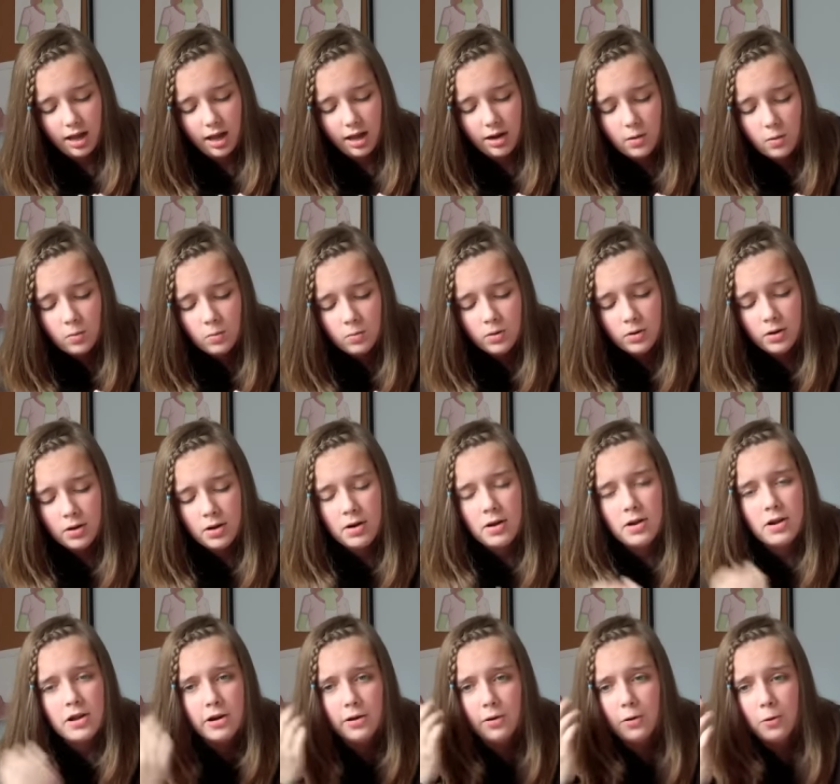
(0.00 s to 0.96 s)
I
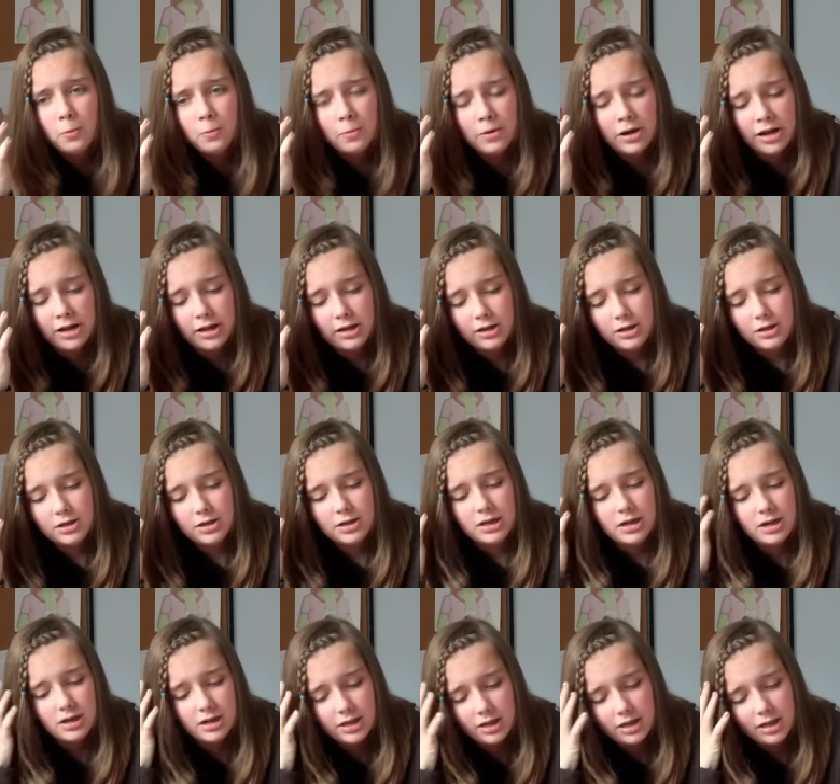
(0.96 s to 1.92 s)
don't know
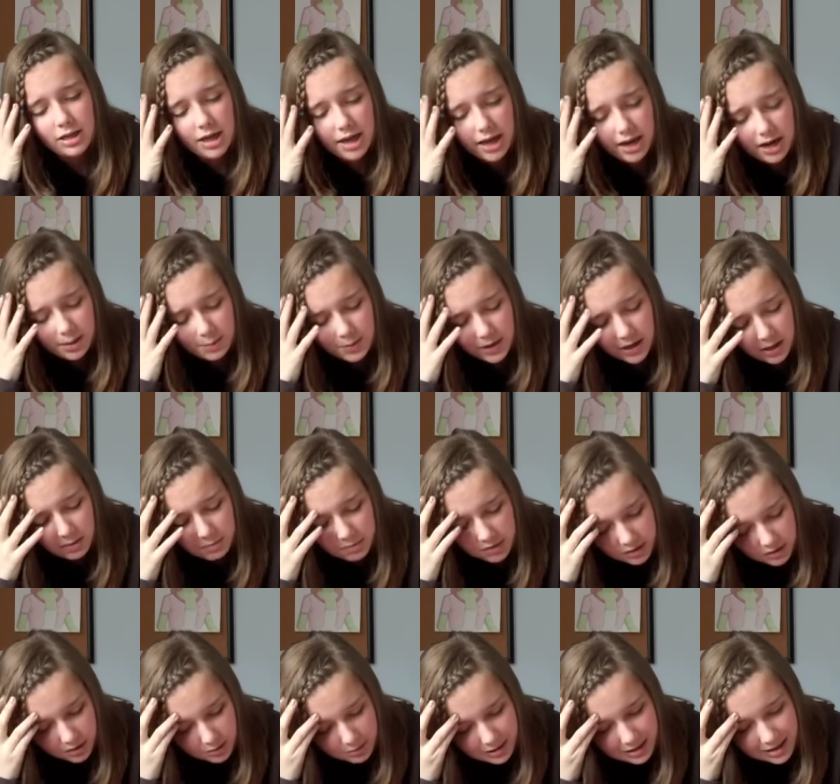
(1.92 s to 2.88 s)
much yet I became
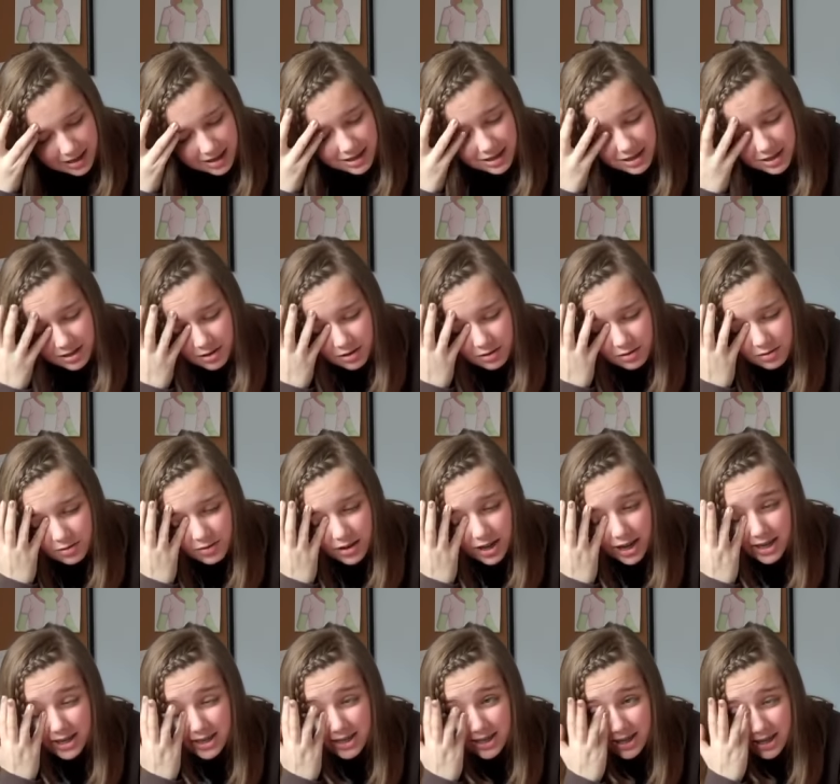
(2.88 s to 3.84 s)
so obsessed so
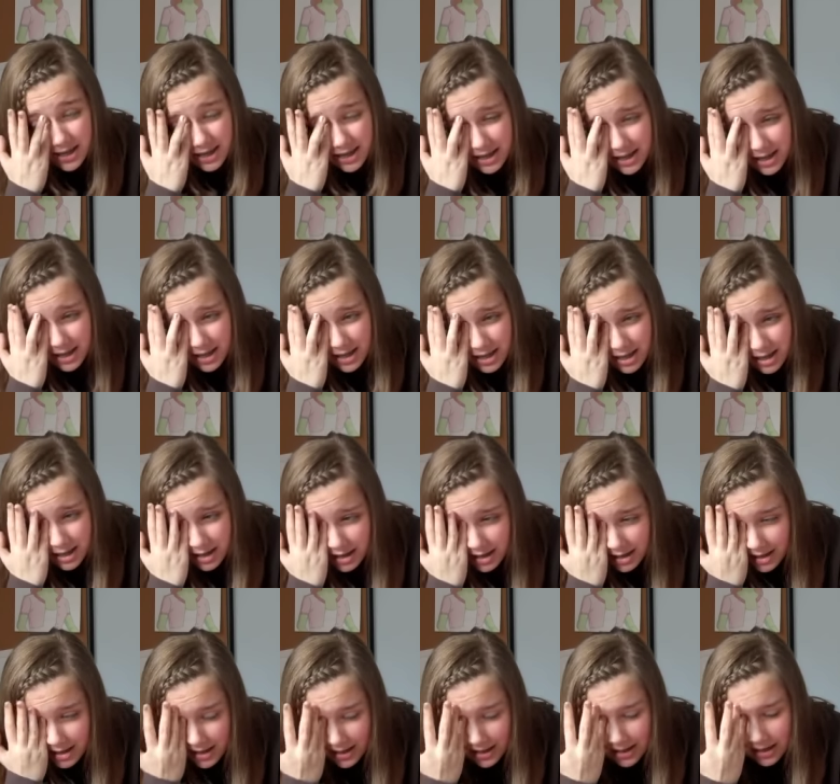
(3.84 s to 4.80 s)
fast and
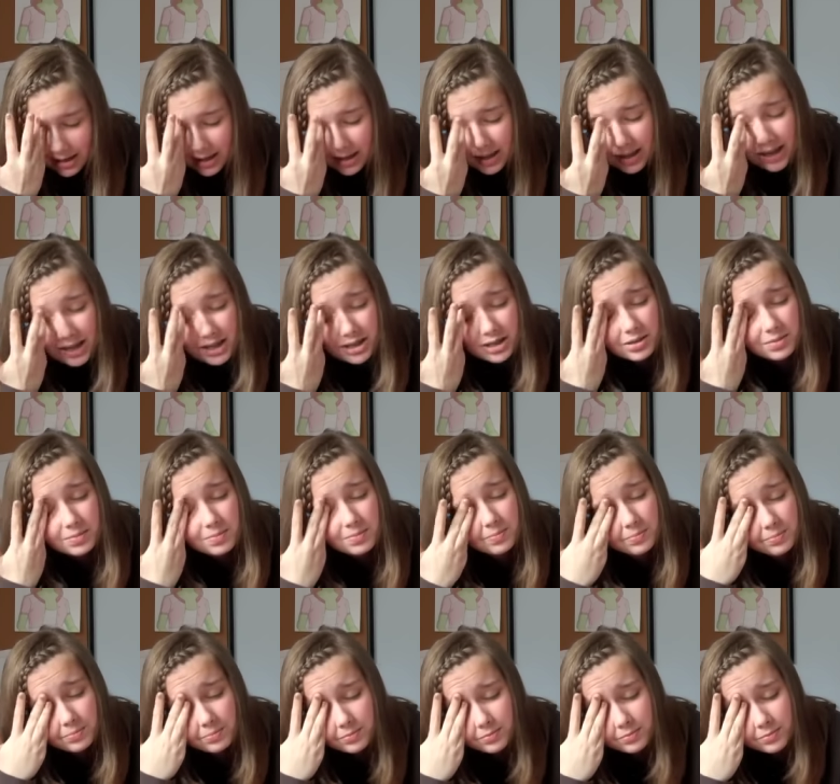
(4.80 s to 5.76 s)
like
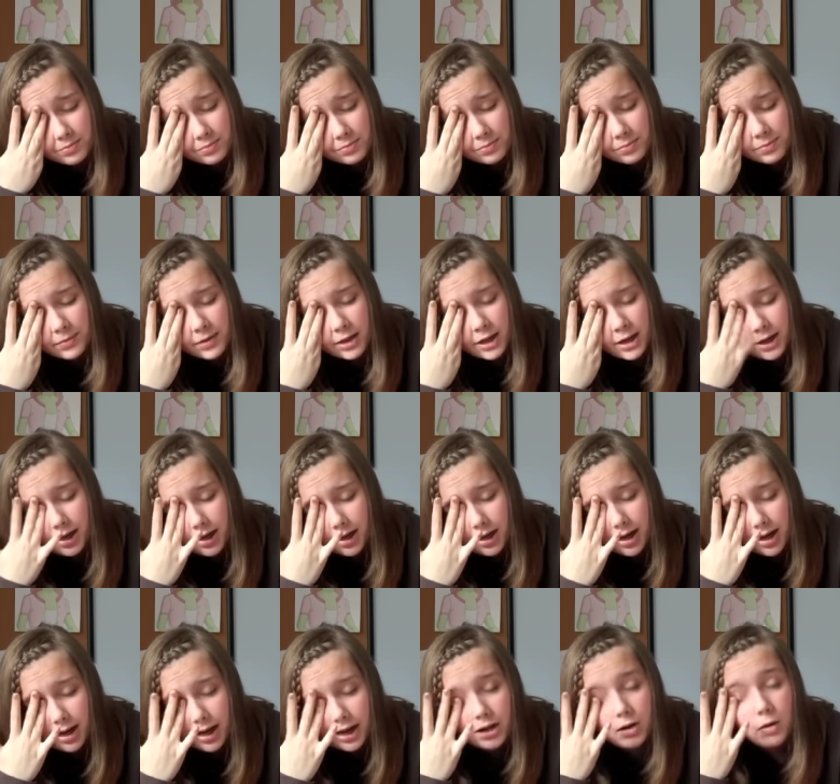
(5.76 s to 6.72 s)

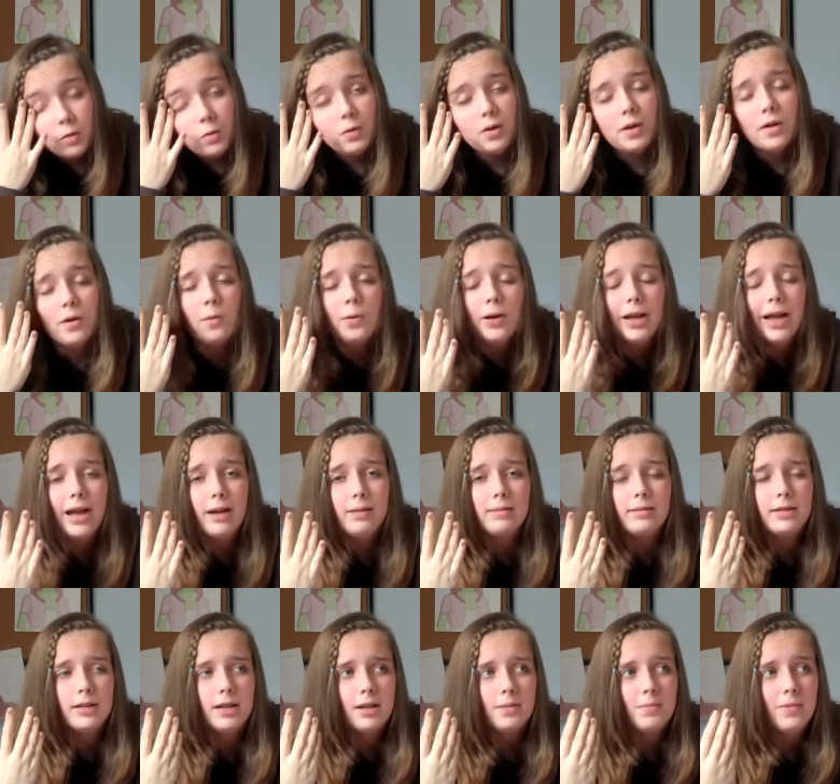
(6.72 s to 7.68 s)
I don't know what
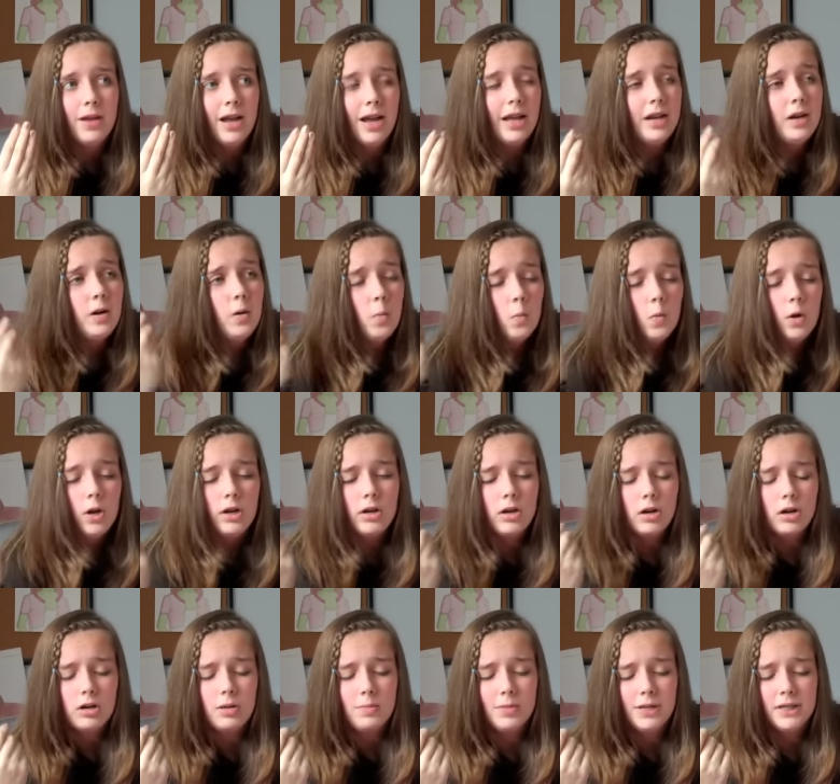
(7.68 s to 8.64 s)
happened I don't want
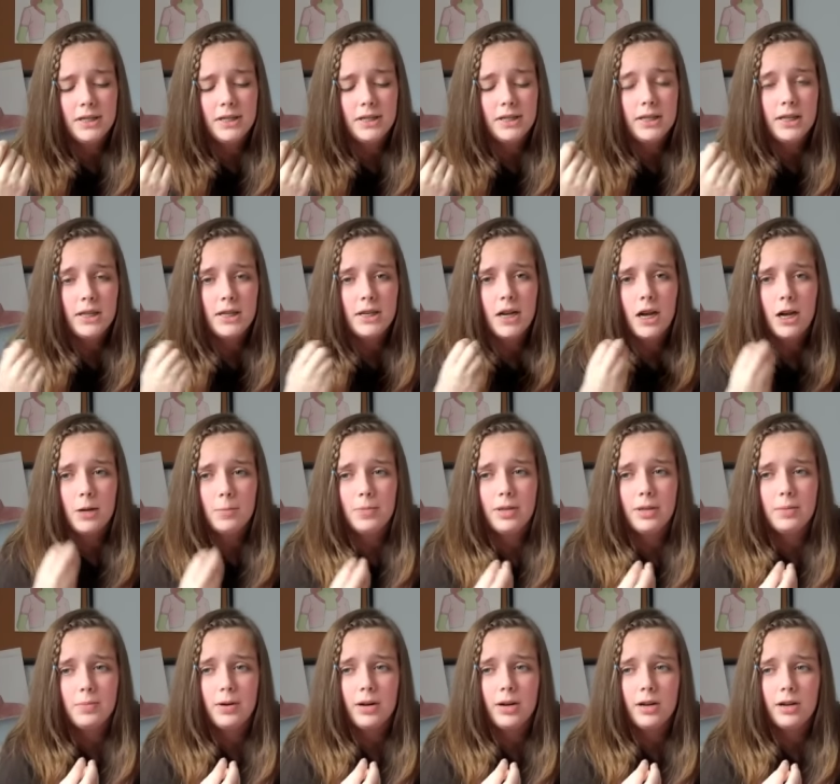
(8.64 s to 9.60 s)
Artemis to not
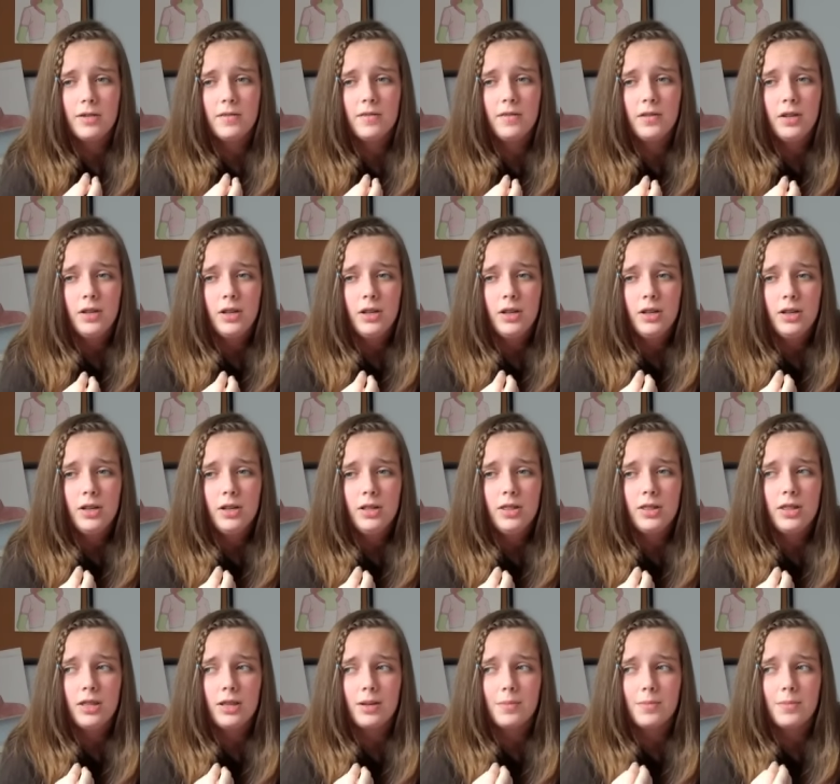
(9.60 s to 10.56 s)
be part of
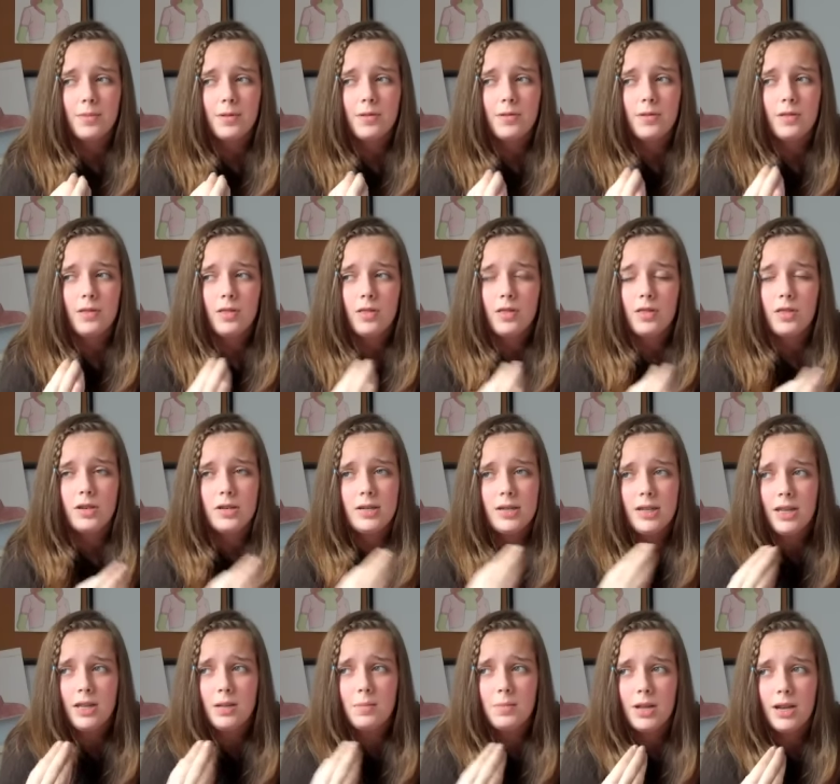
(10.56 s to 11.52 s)
the the
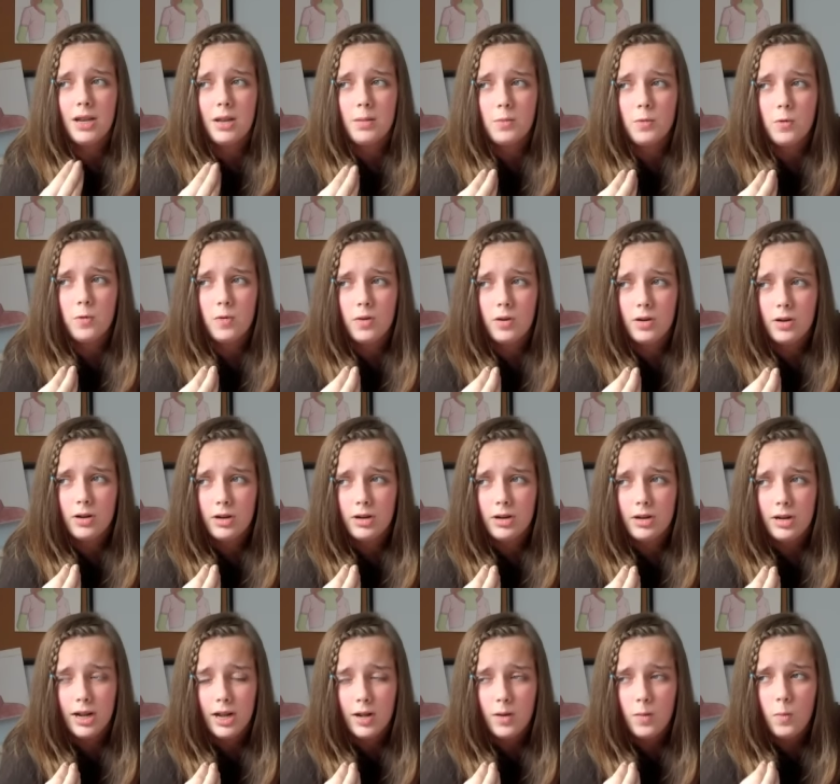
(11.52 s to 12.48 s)
team anymore.
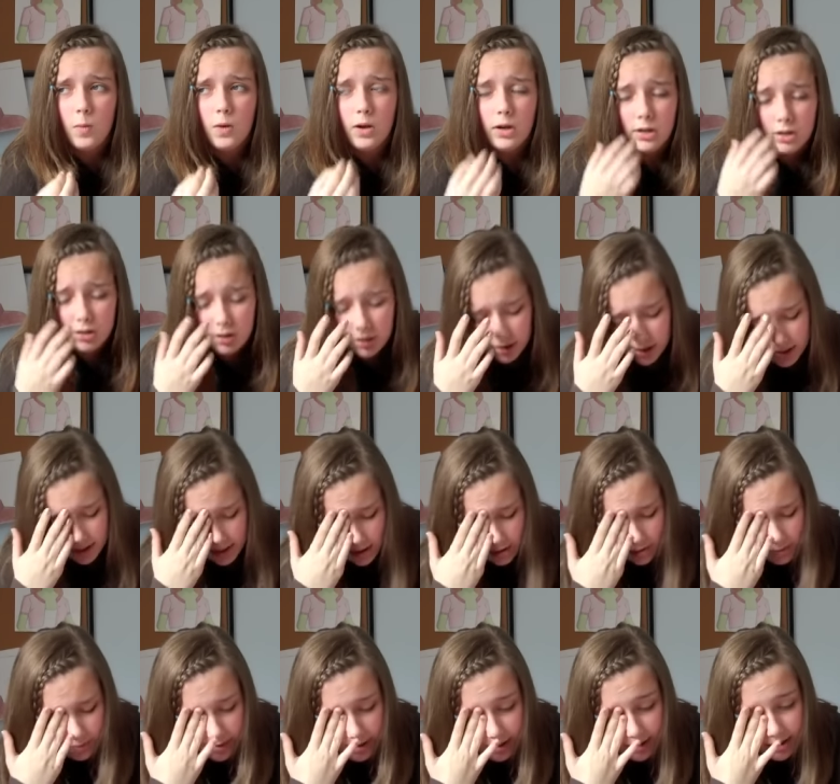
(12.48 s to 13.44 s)
I want her to
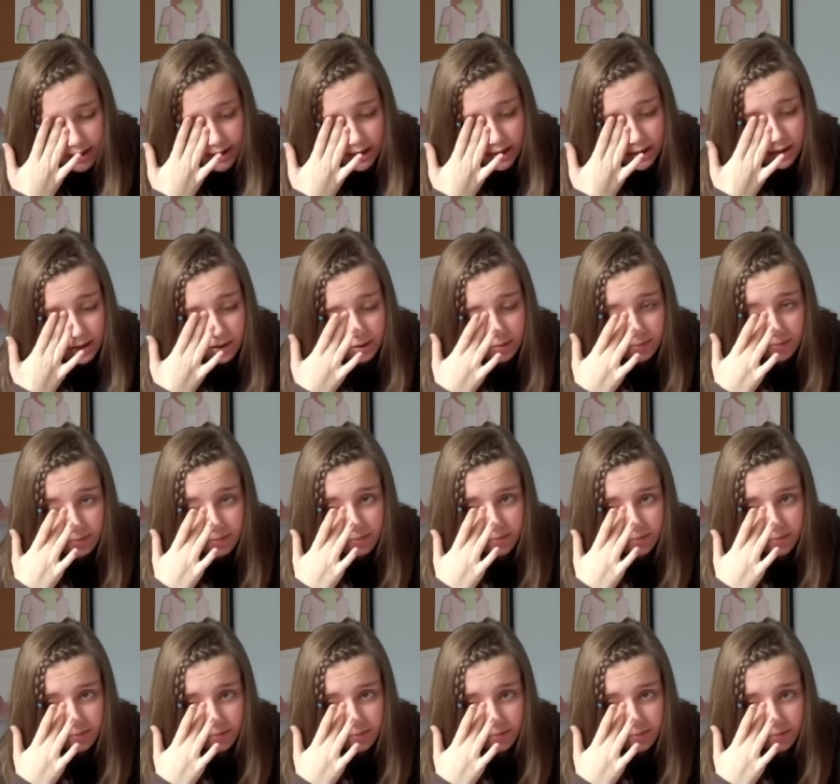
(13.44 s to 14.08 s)
still be there.